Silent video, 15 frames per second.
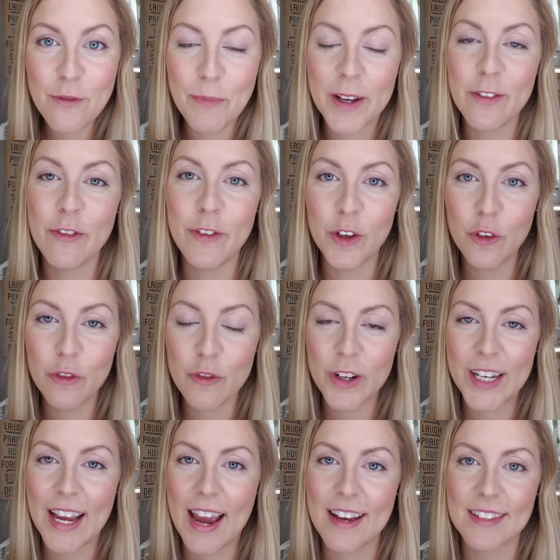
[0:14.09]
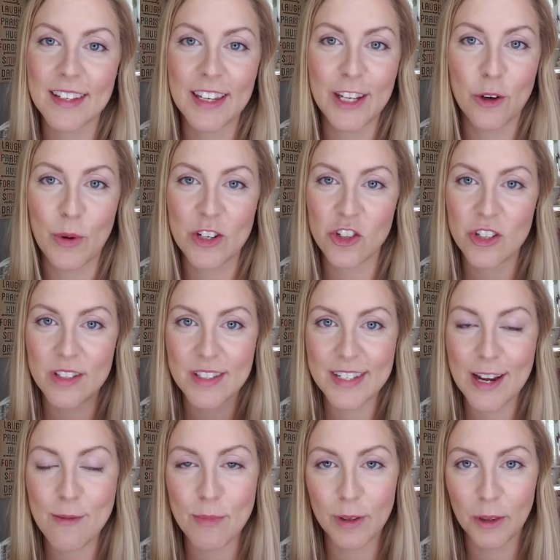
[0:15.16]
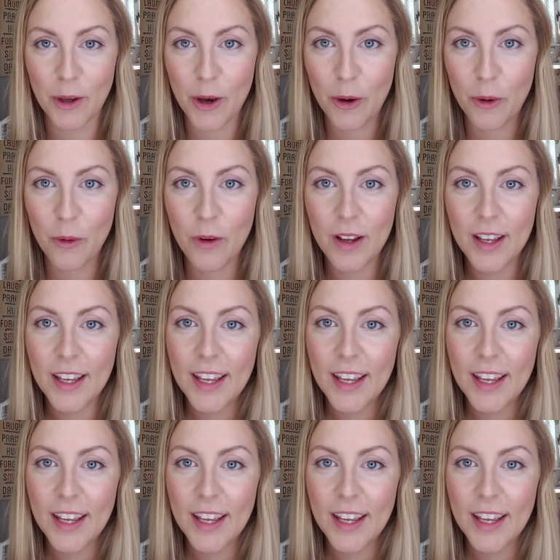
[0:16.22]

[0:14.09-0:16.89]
But feel free to ask any questions down below.